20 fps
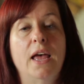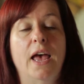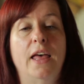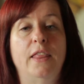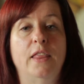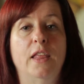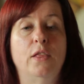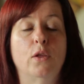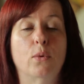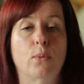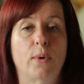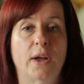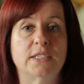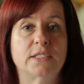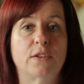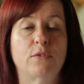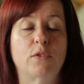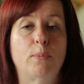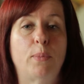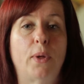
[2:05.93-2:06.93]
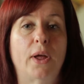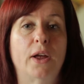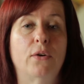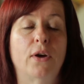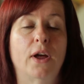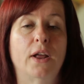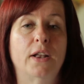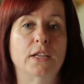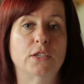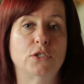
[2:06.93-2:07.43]
And then the rest of the
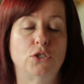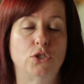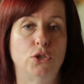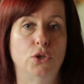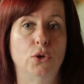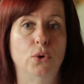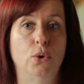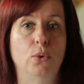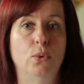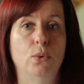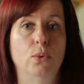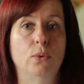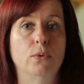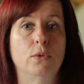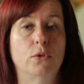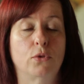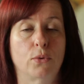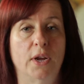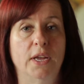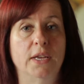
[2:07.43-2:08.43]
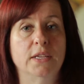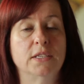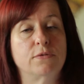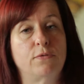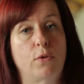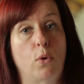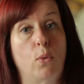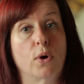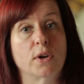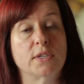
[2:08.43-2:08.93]
playground is 2, 3s,
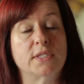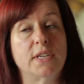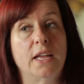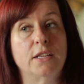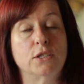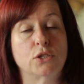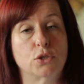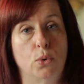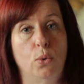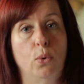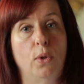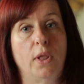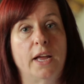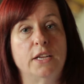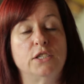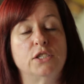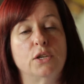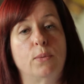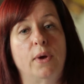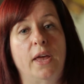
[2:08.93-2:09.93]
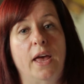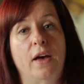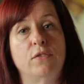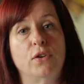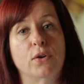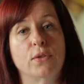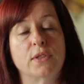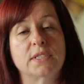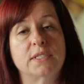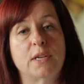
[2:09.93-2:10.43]
4s, and school age that we have
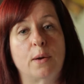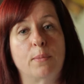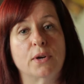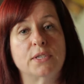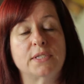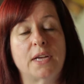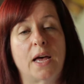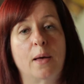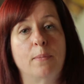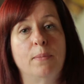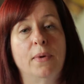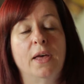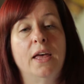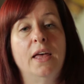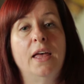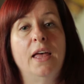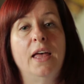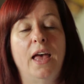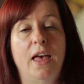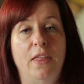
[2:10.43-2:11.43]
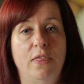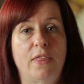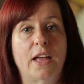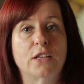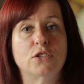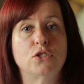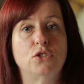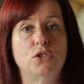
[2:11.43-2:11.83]
during the summertime, and that's